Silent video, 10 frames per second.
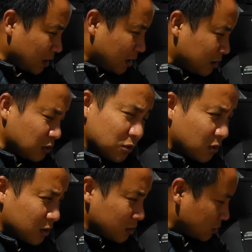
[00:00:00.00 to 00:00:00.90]
get
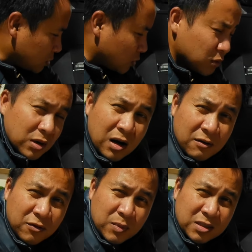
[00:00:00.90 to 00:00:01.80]
your scooter
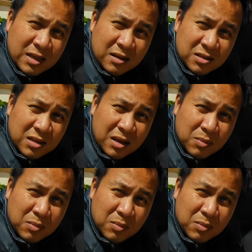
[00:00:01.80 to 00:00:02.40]
off from the center stand,